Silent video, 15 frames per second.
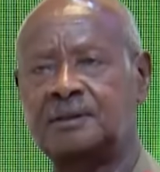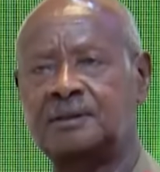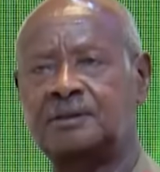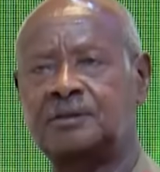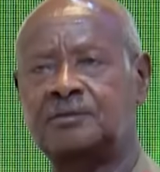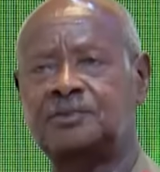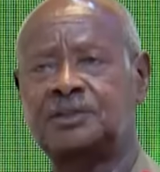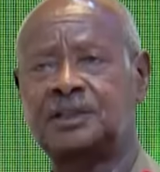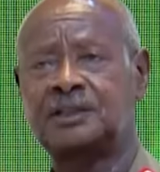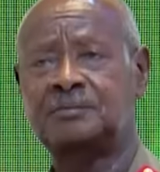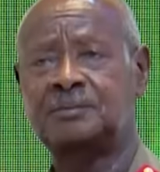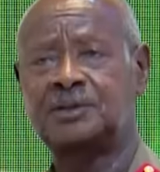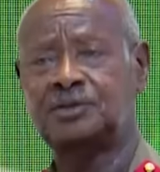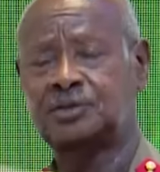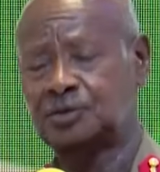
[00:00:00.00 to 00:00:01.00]
officers
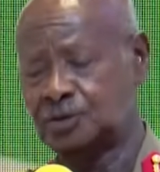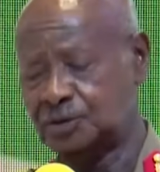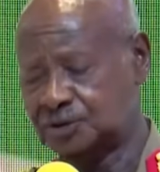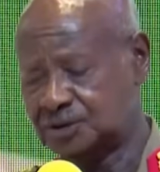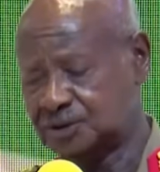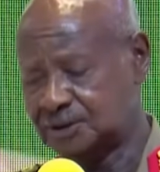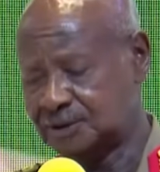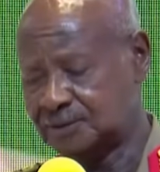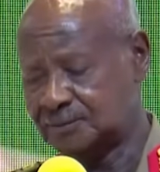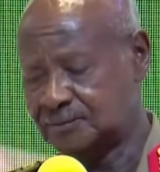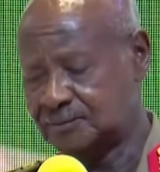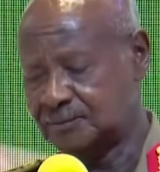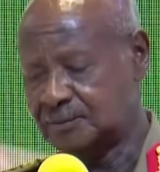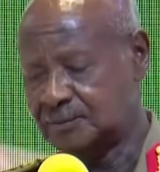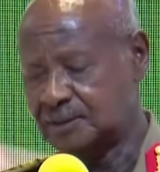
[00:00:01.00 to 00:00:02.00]
basic course,
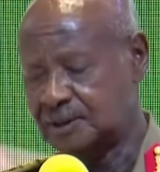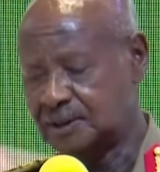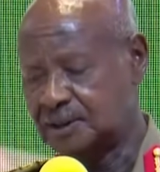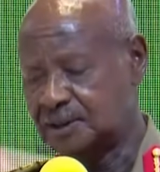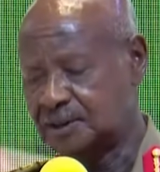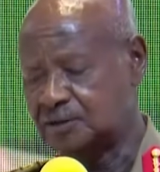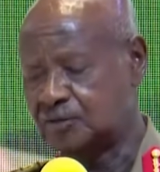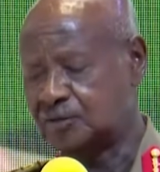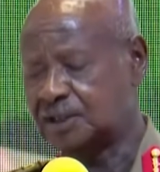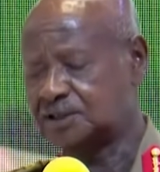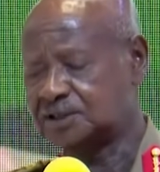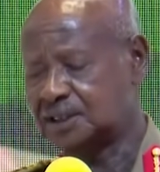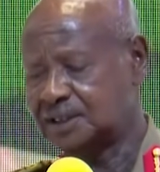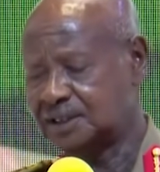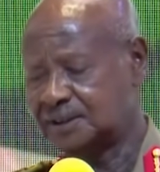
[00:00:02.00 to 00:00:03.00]
in
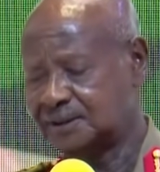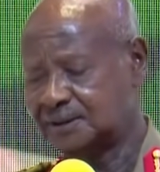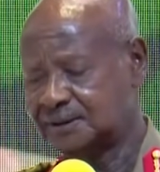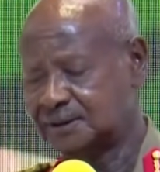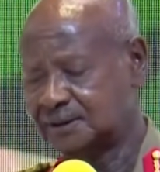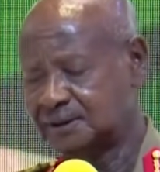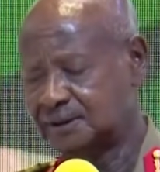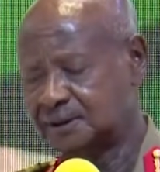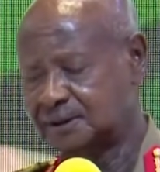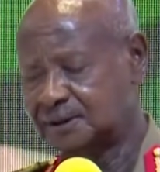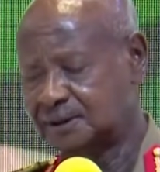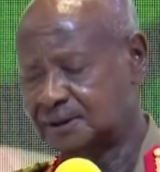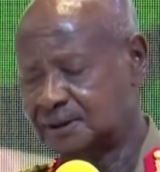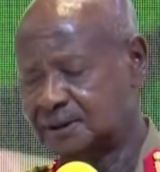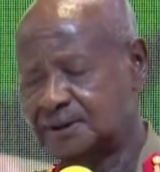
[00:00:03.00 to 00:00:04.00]
Russia,
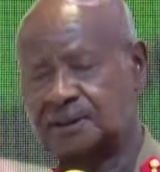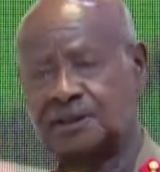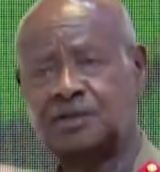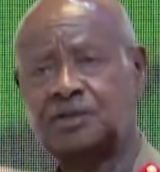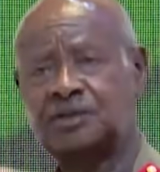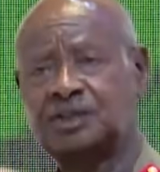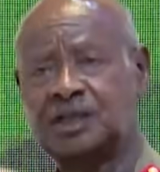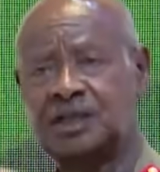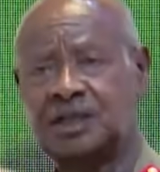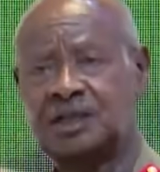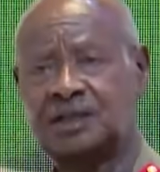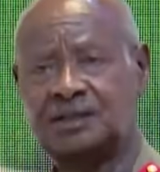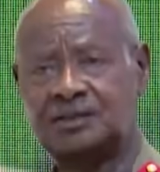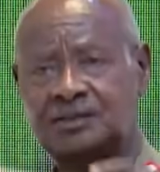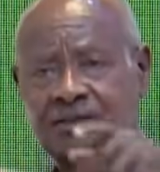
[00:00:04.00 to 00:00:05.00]
the
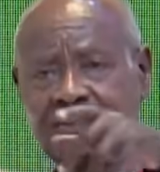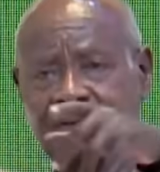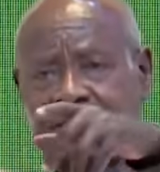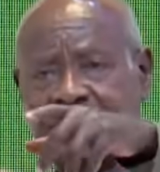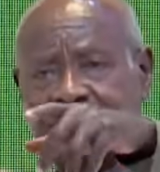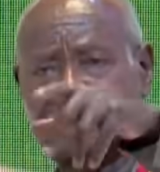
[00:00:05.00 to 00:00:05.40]
USA, you heard